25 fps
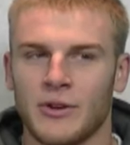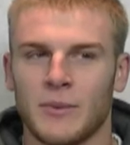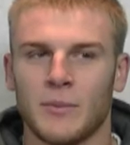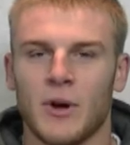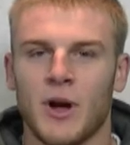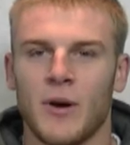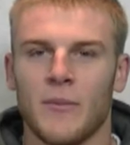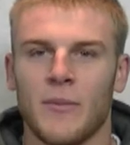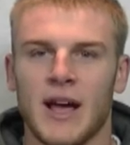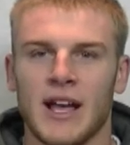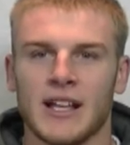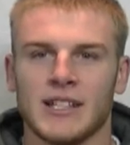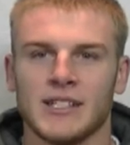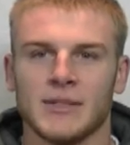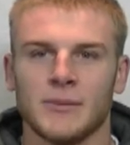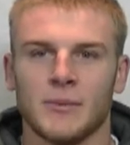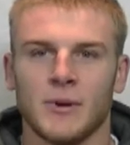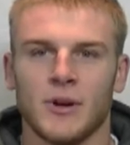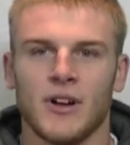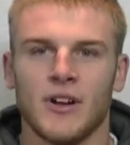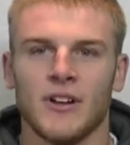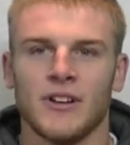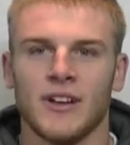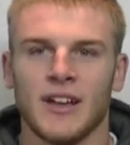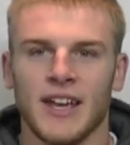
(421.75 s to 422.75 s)
football,
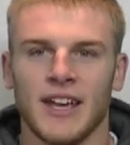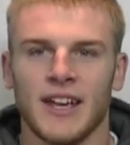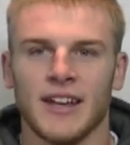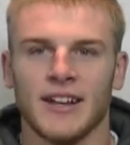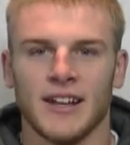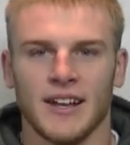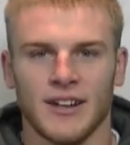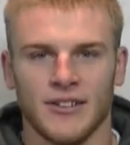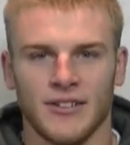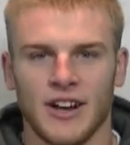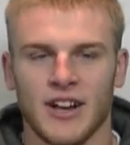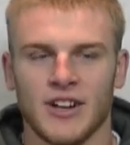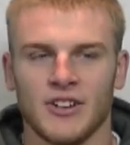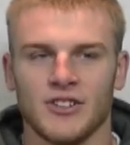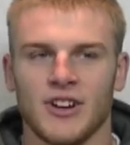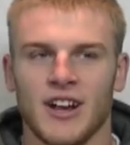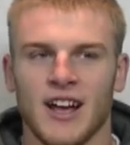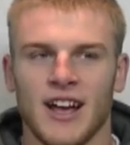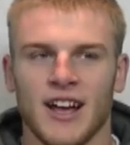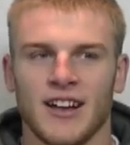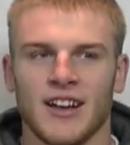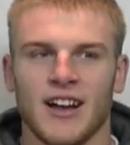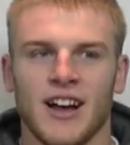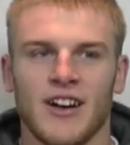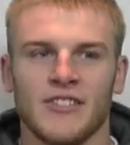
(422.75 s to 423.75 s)
basketball, and I ran
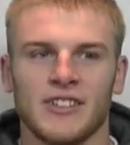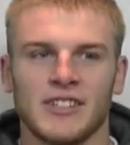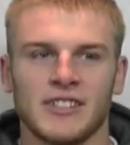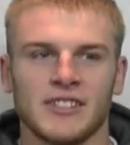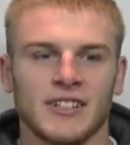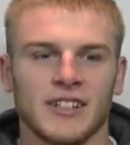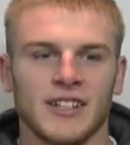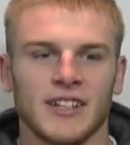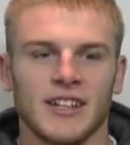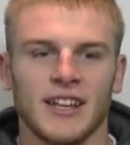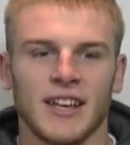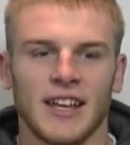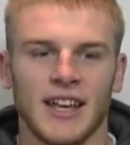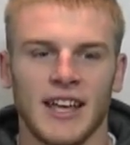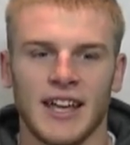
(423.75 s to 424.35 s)
track, obviously,